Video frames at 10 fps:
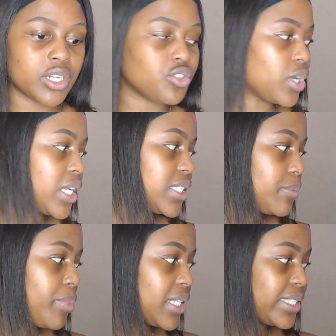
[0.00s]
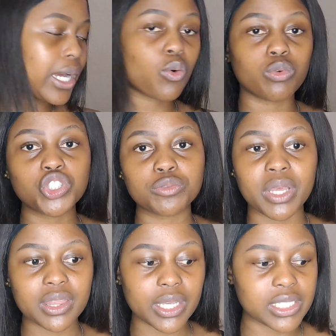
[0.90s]
It really depends like which
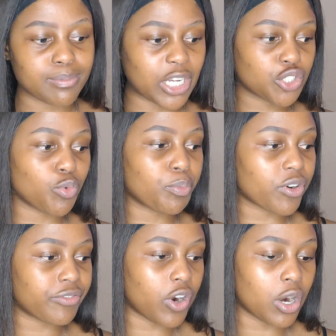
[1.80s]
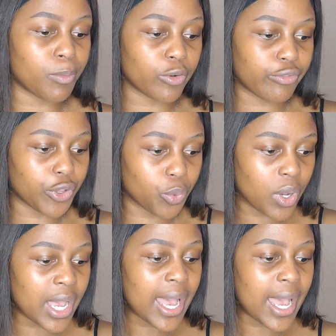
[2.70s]
method is much more preferable for you.